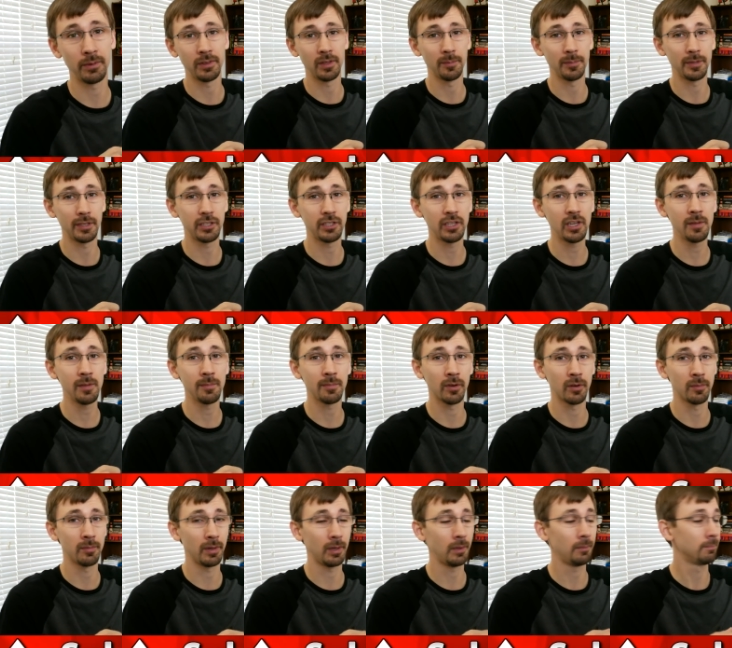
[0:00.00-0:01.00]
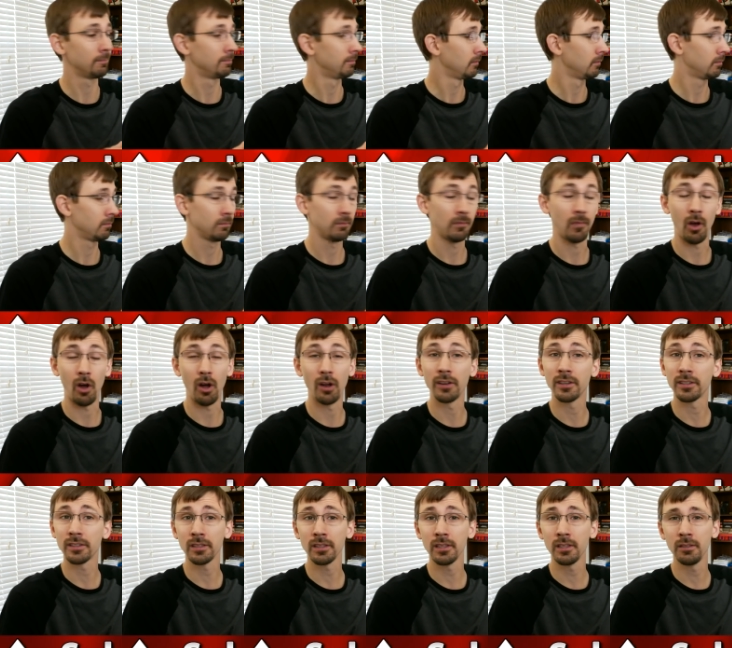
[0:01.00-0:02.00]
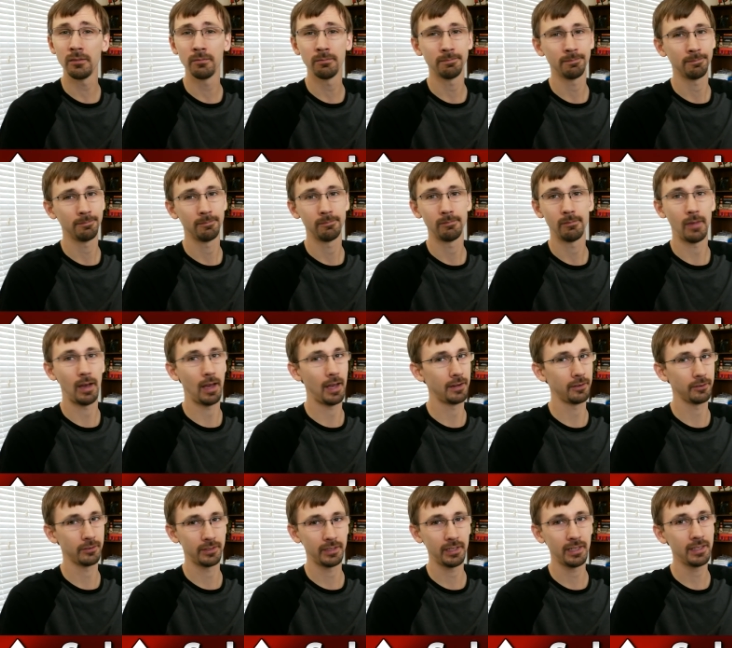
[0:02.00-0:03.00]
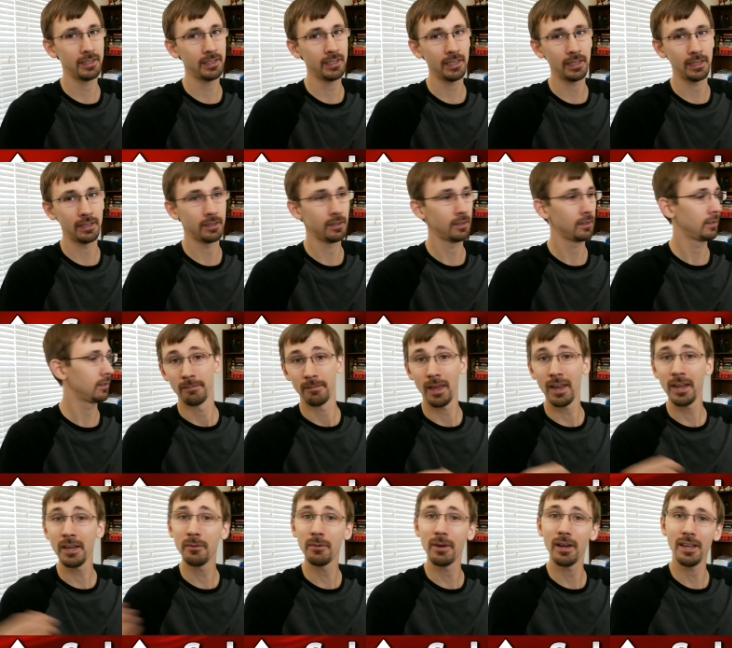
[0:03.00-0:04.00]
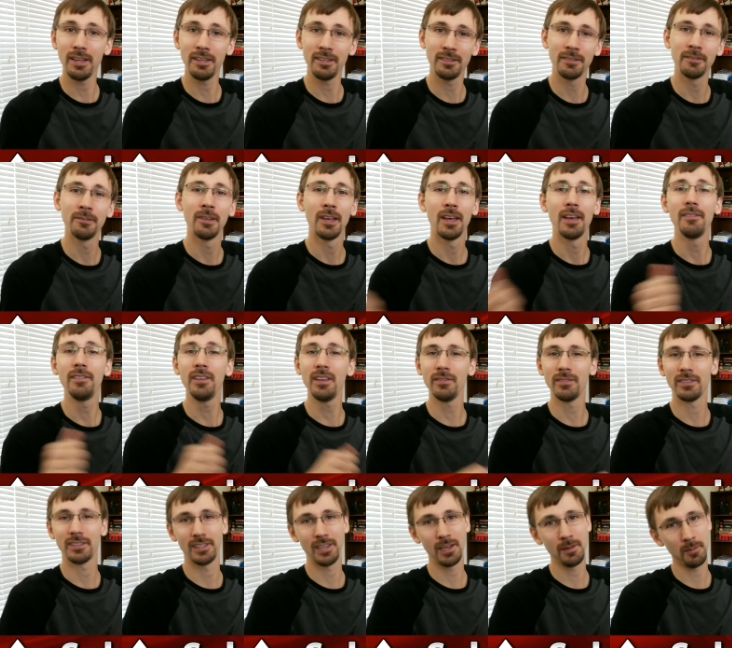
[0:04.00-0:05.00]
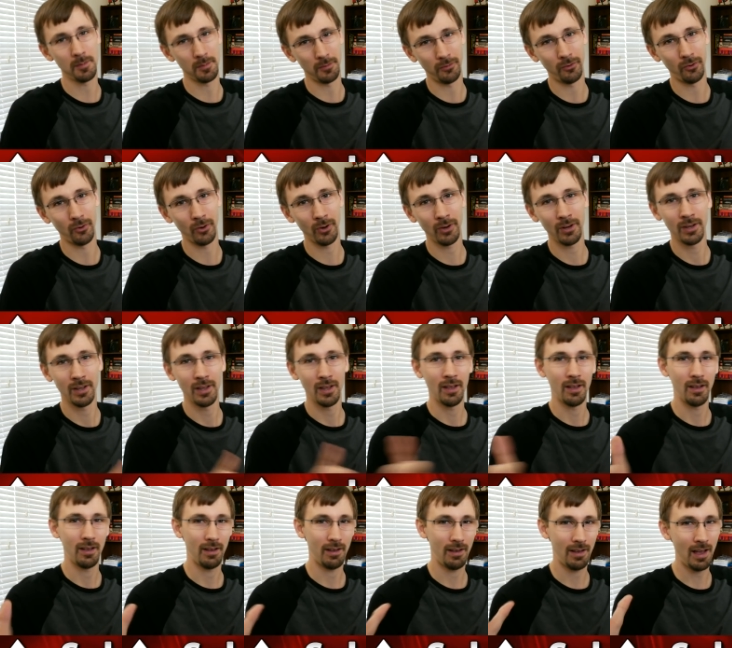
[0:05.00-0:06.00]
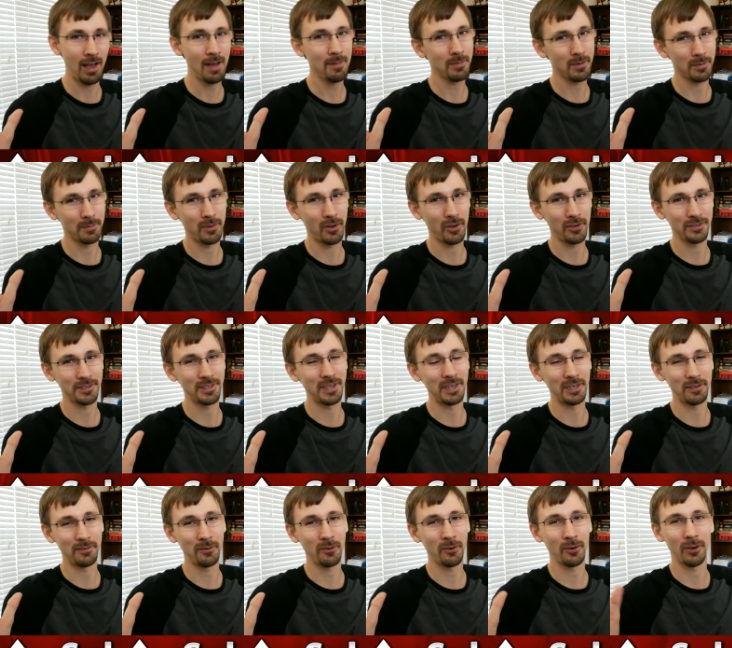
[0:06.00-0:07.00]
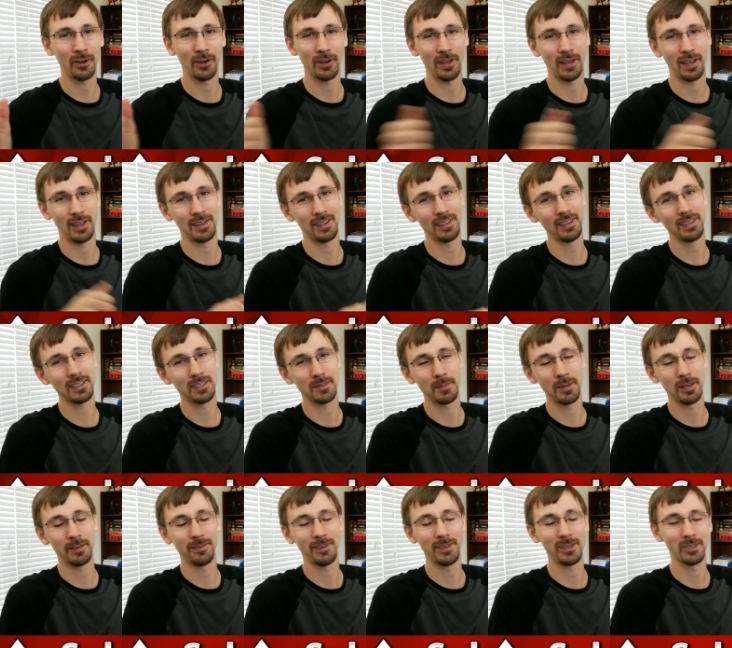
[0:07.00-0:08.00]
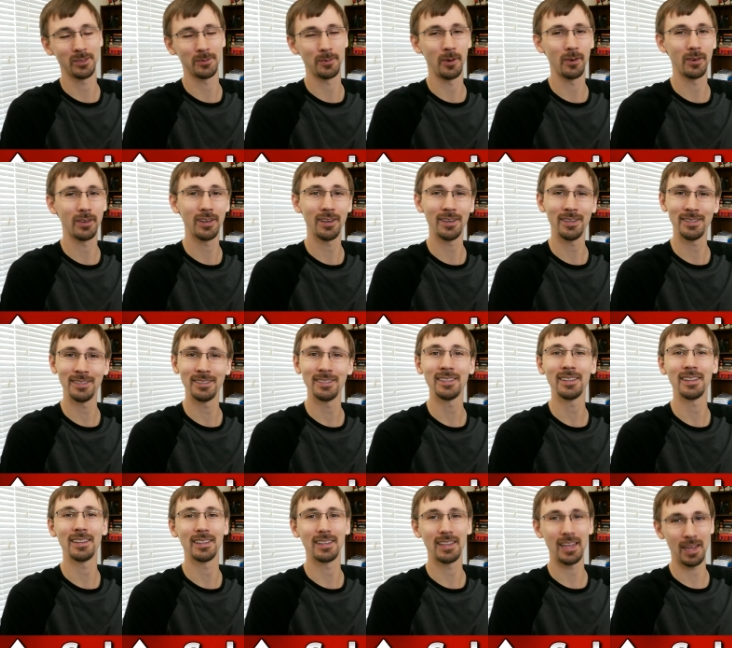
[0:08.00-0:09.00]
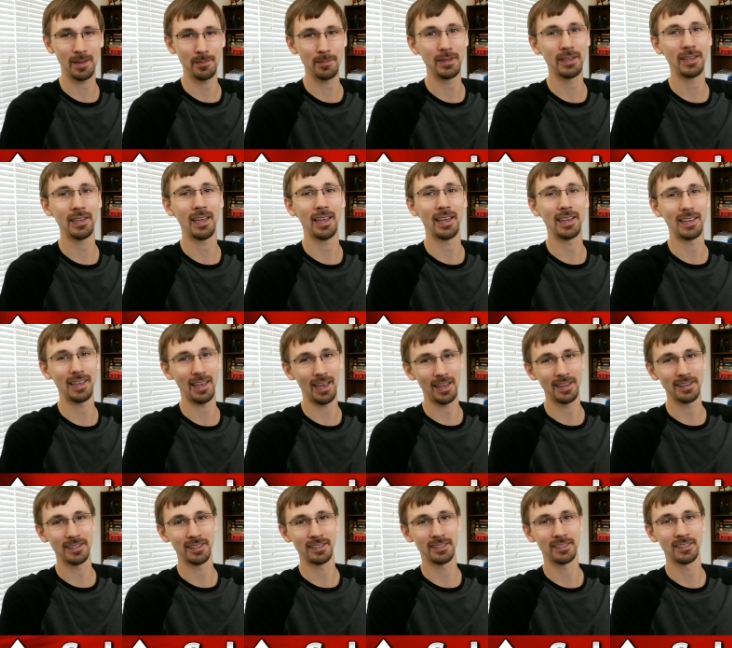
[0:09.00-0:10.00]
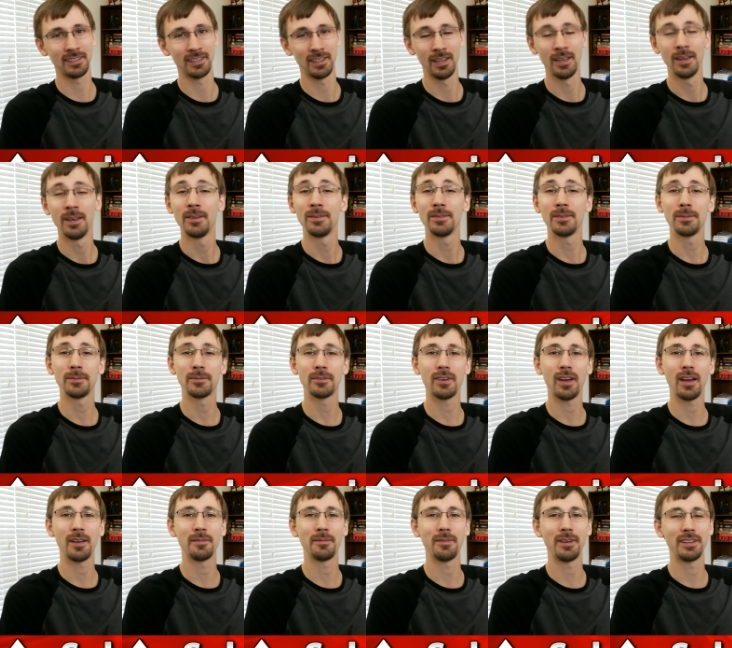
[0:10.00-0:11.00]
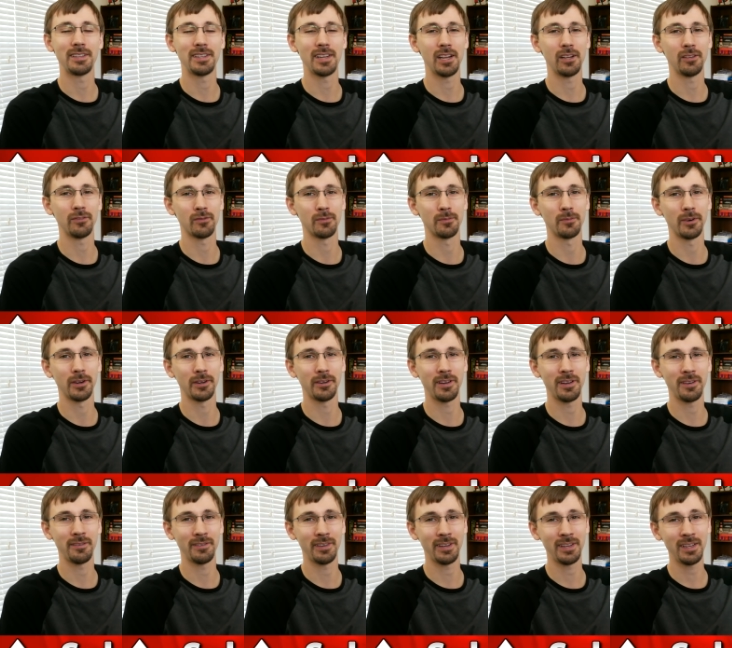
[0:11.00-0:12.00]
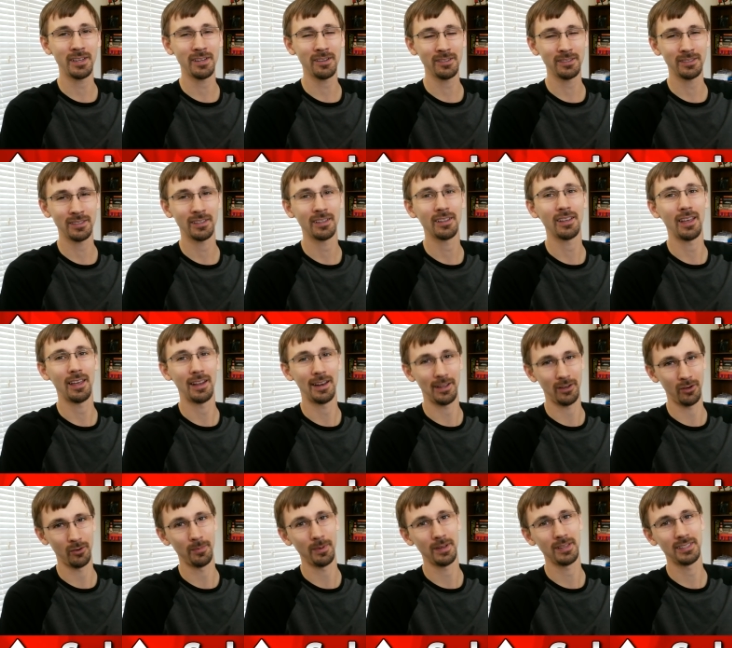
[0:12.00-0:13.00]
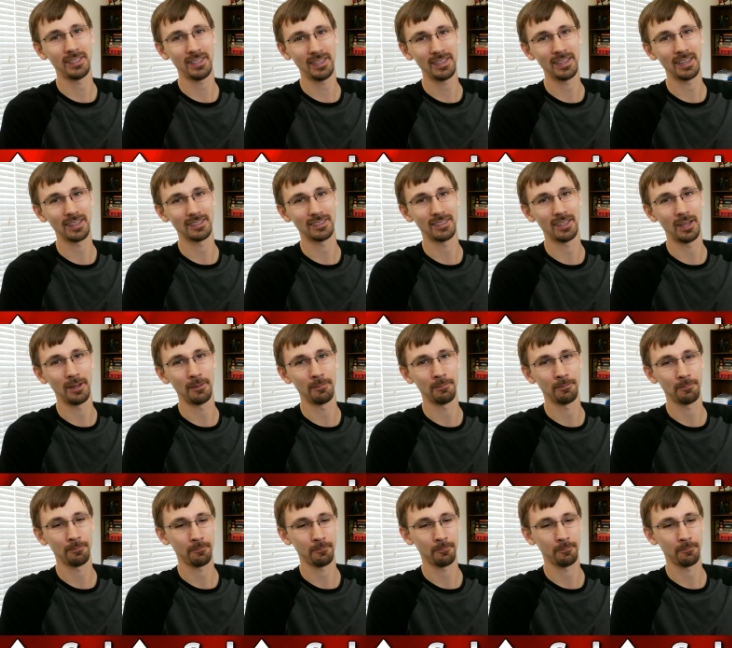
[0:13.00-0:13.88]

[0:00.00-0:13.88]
when they'll be cheaper, but honestly, I don't see a need. Anyways, you haven't seen me before. I'm Compulsion84, and I like to make videos about guns, gaming, and gadgets. Subscribe to my channel for more great videos, and I hope I see you next time.